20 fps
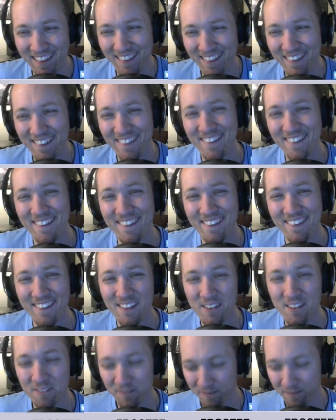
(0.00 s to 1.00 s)

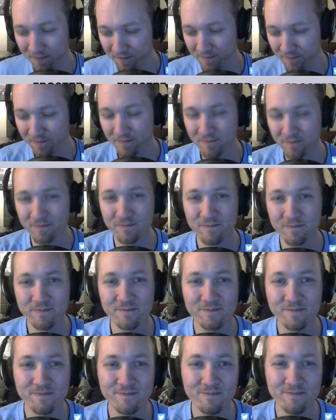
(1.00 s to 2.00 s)

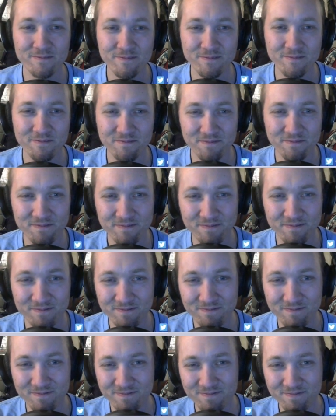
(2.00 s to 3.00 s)

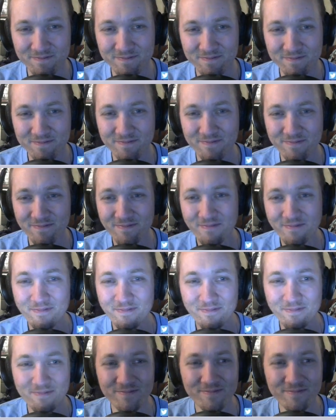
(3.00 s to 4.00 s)

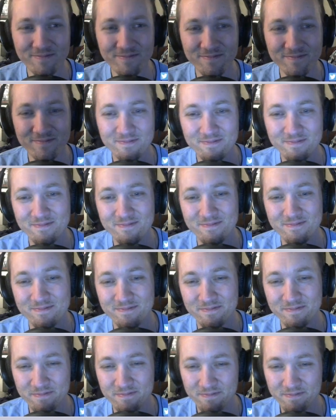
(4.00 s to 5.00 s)

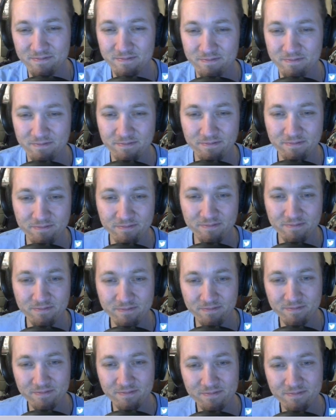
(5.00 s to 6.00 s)

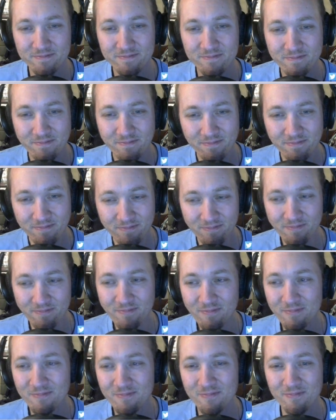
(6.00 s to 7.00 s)

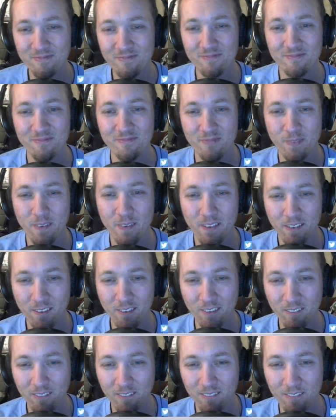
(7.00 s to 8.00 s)
[no speech]